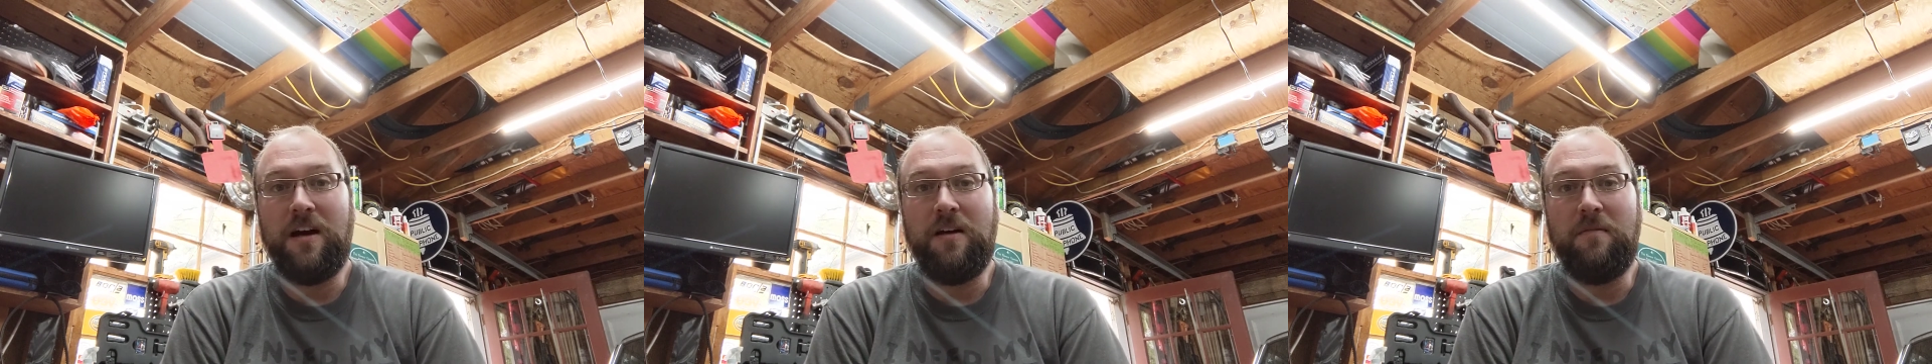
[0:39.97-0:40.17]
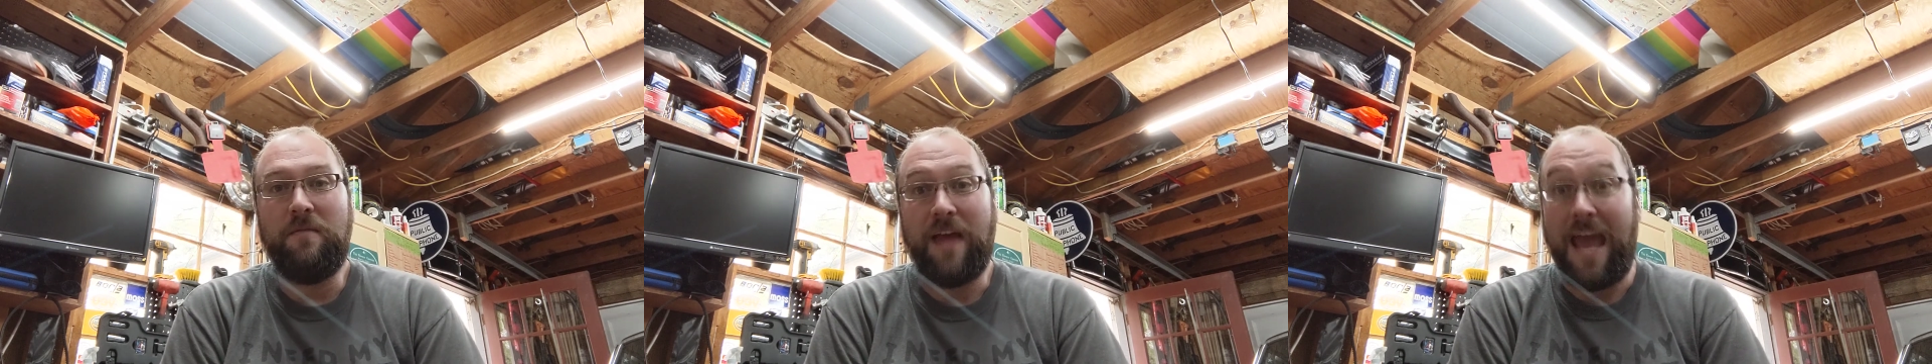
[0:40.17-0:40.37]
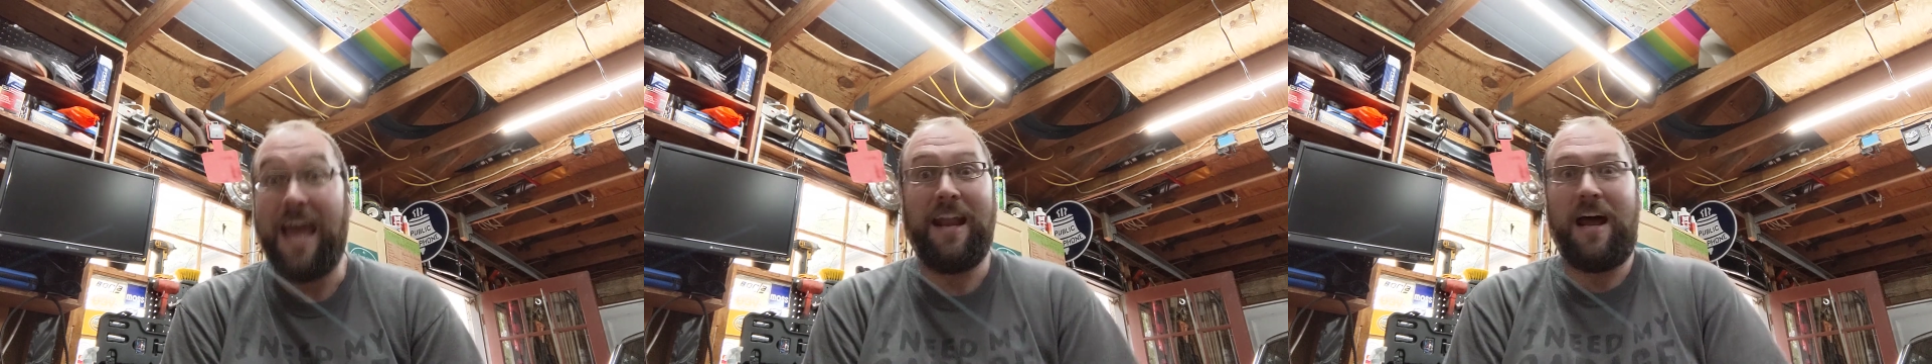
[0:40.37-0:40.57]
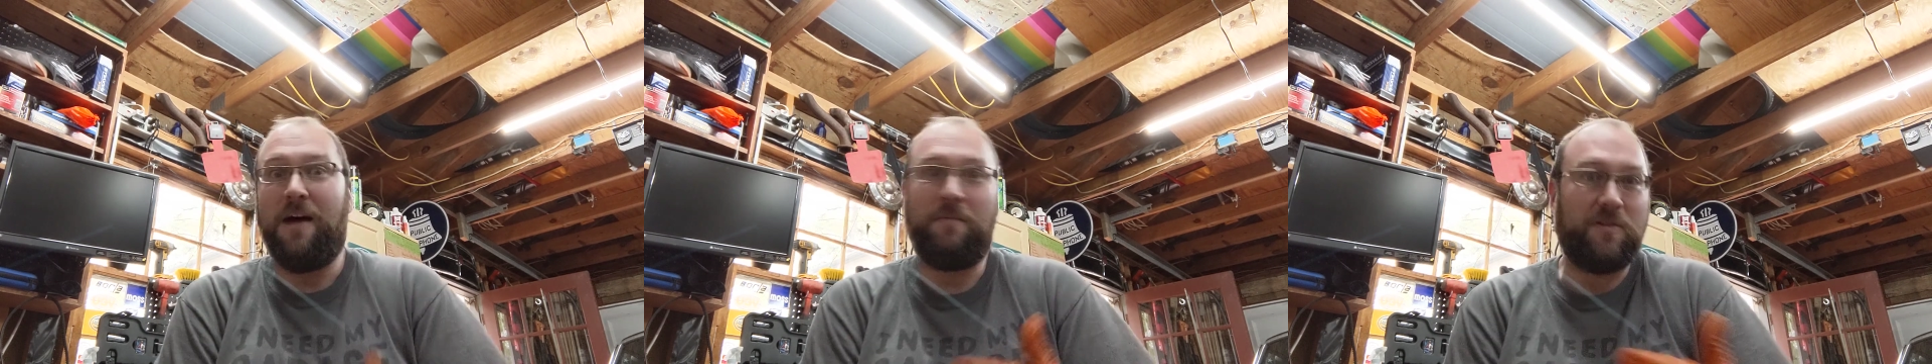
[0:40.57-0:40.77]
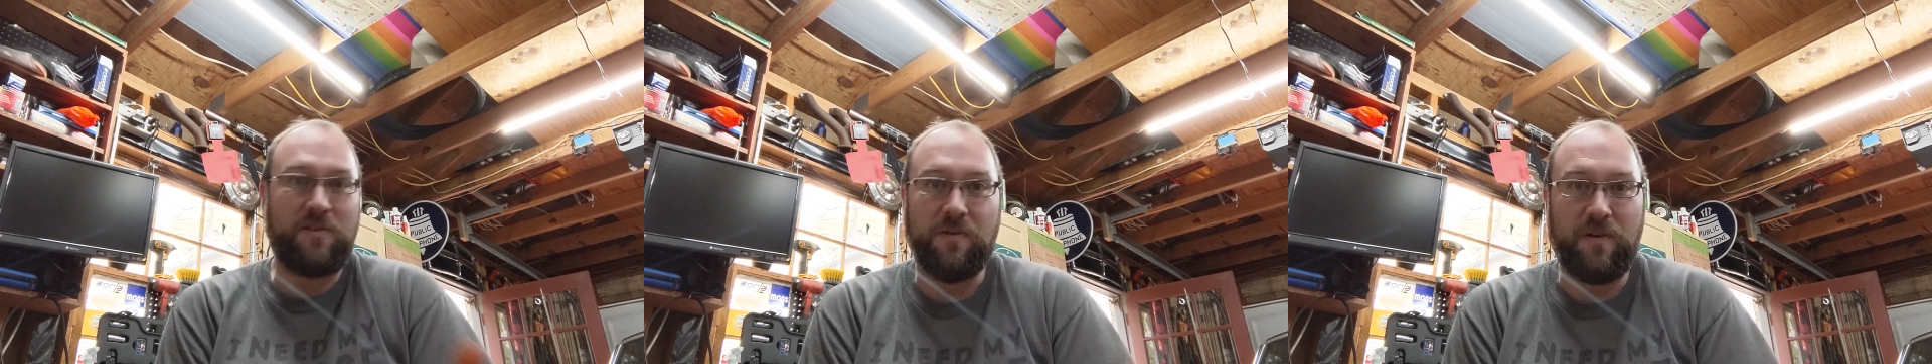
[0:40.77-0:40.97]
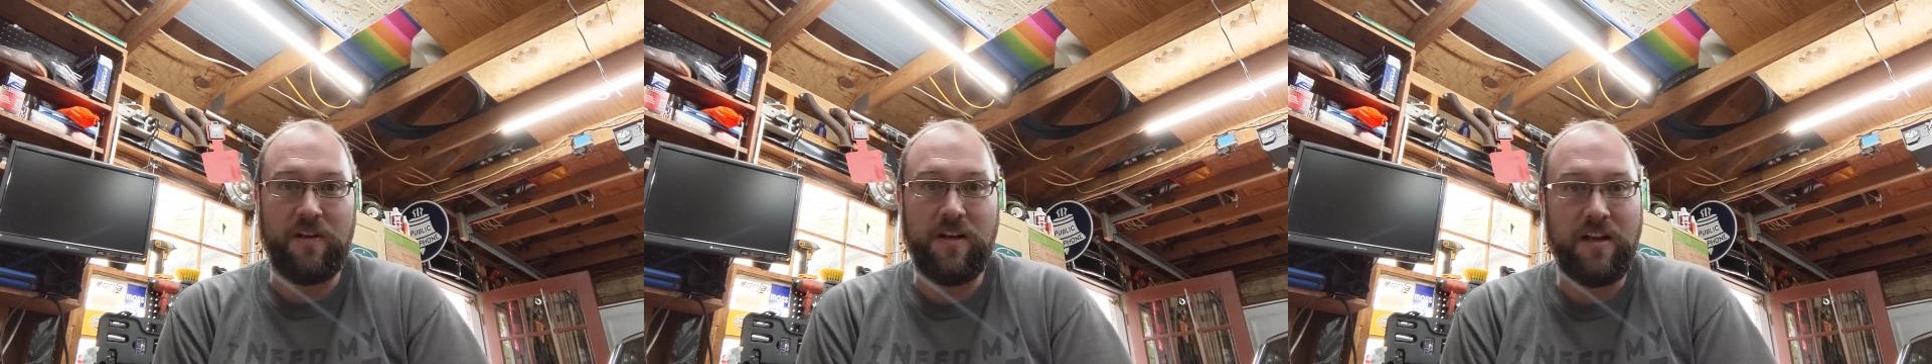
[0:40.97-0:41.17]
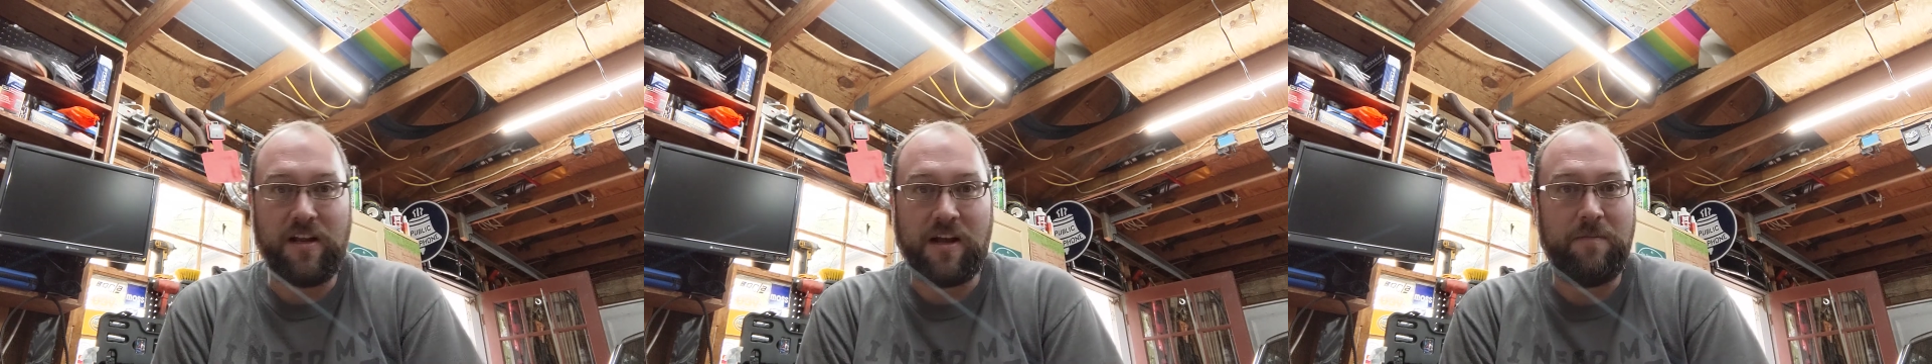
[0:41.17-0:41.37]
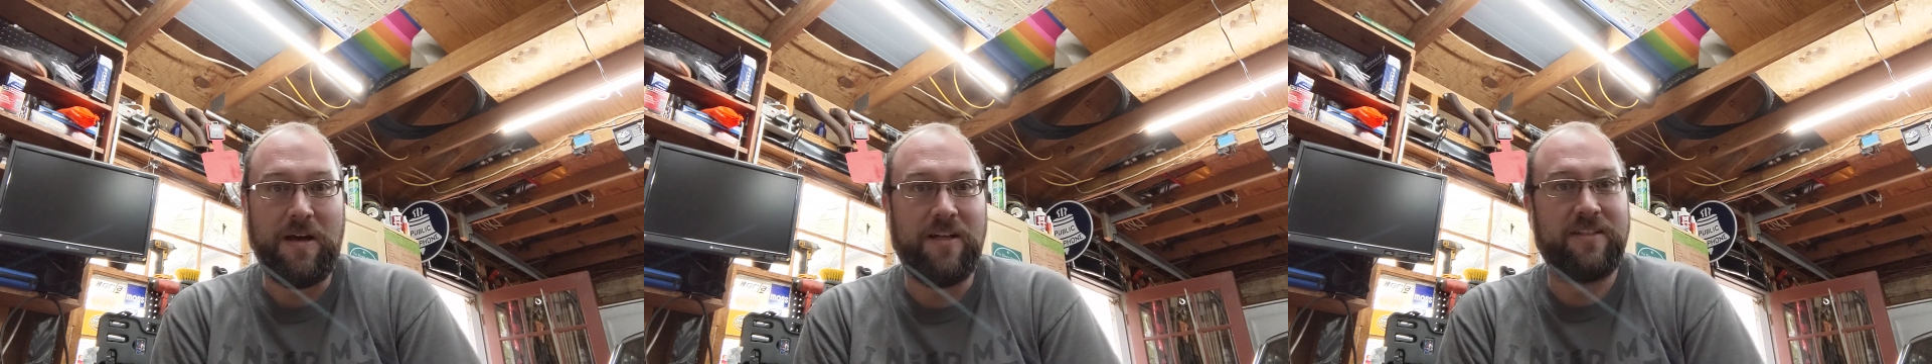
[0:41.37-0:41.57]
an opportunity to come
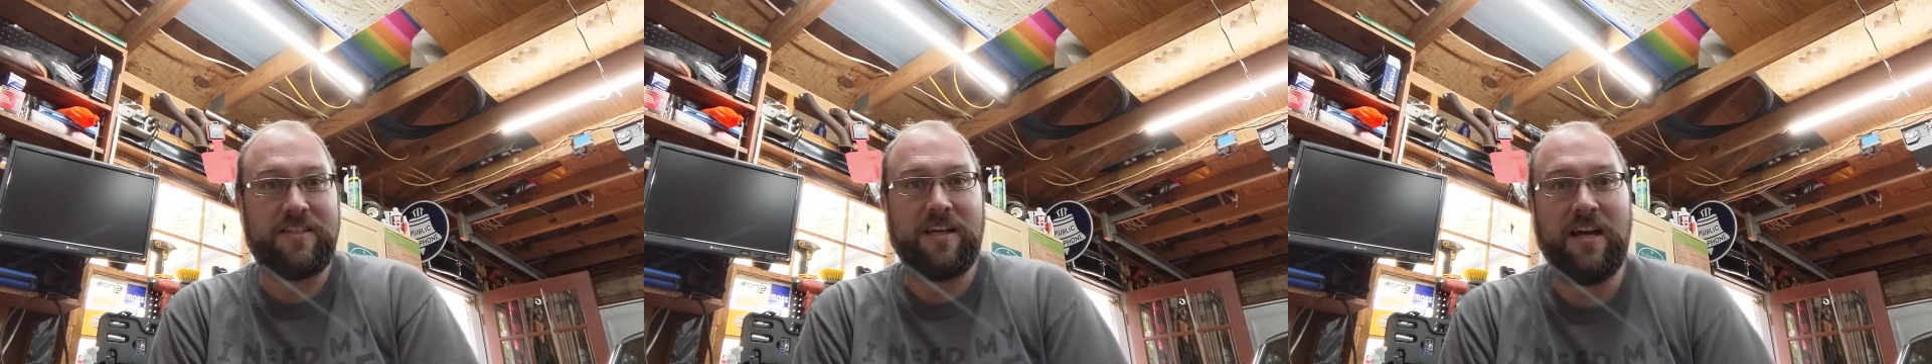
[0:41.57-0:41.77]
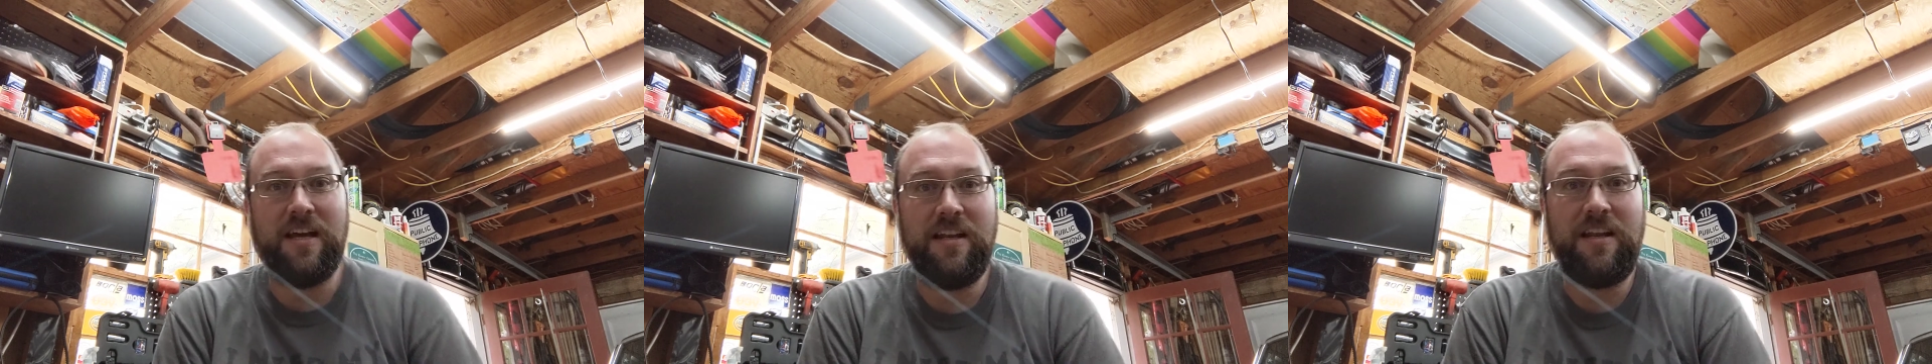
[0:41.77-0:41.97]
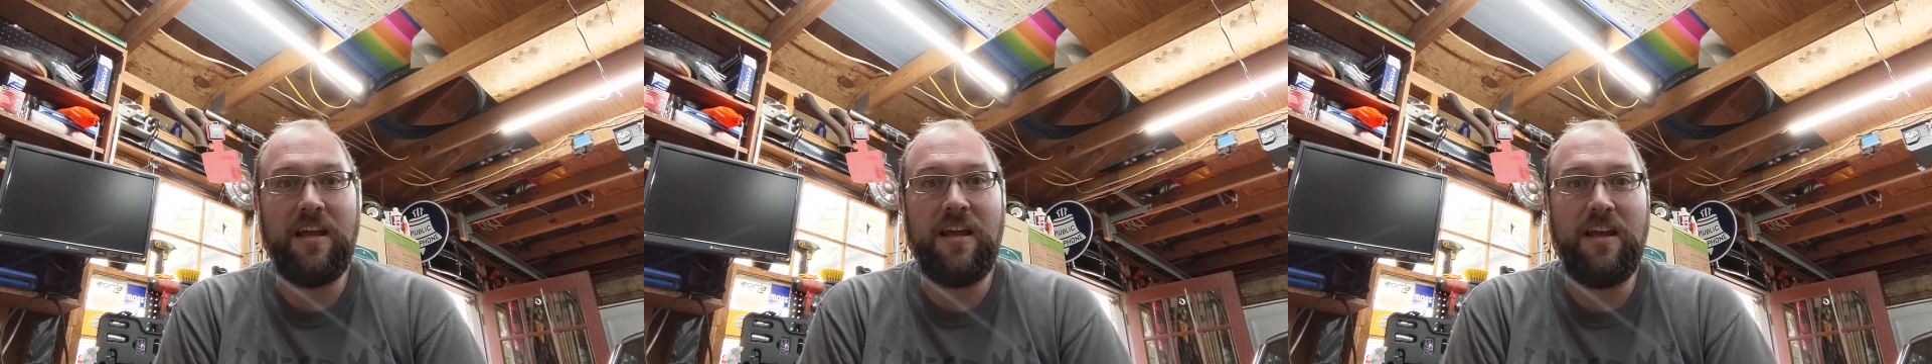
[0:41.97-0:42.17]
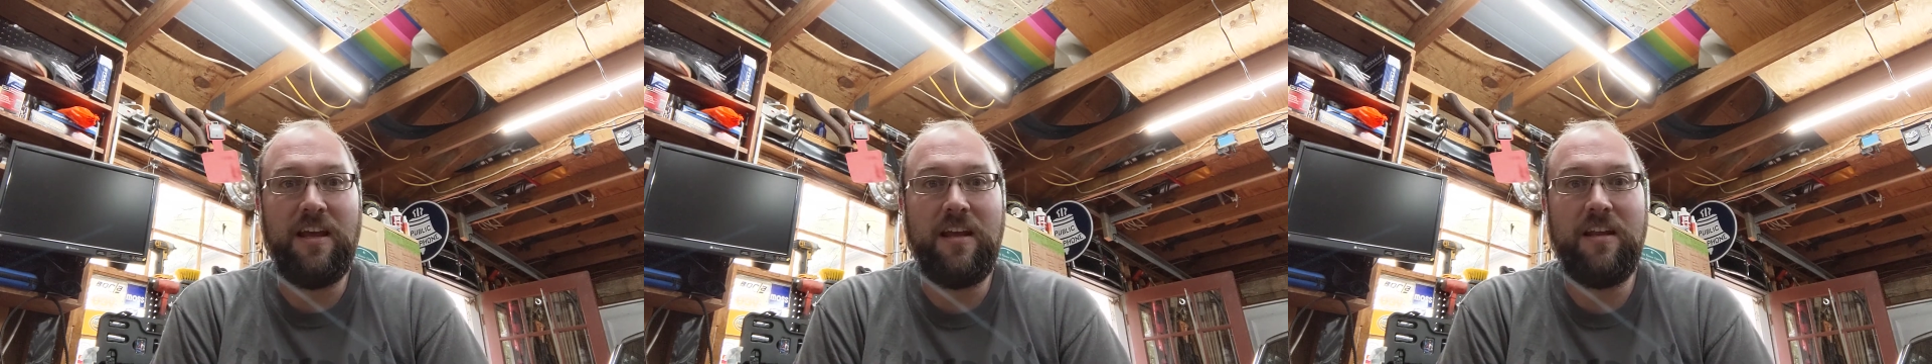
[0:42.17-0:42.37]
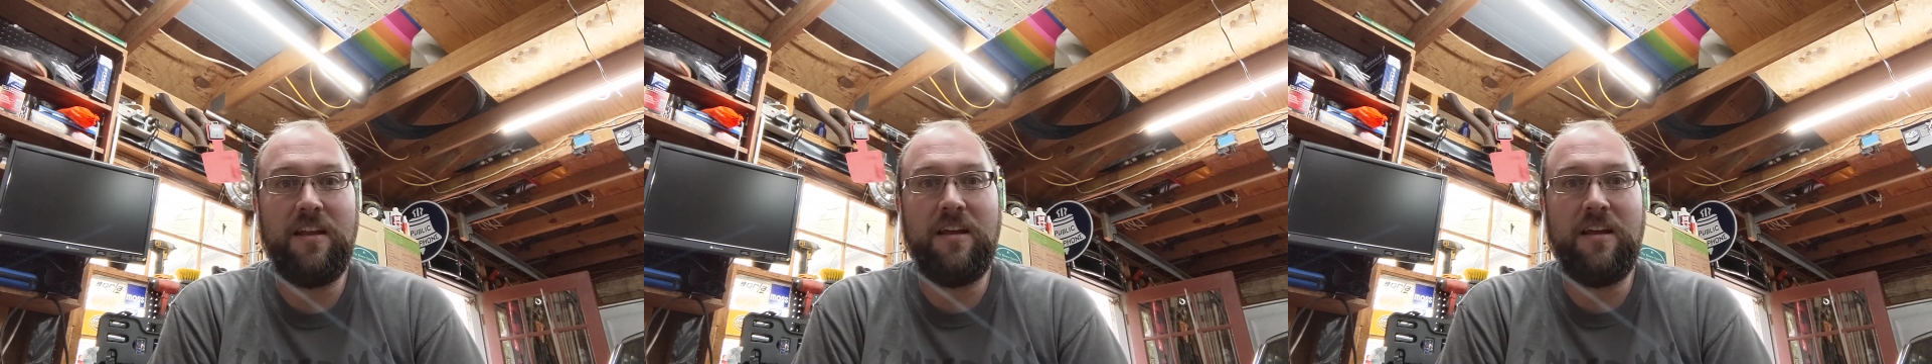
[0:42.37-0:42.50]
outside and